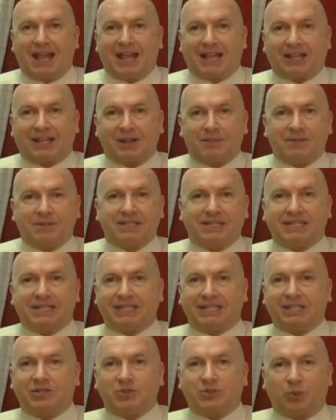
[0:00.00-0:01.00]
coming
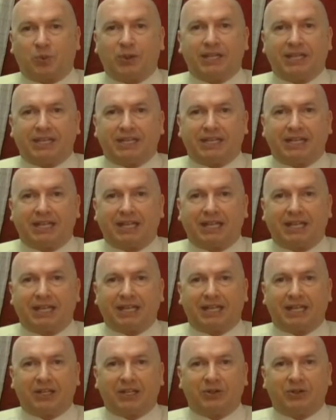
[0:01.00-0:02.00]
in each week
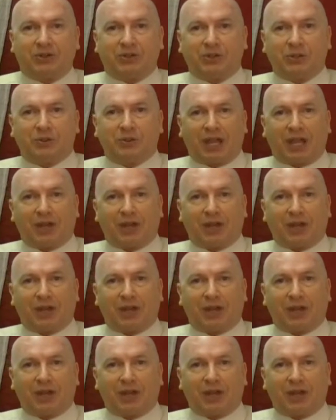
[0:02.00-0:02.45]
into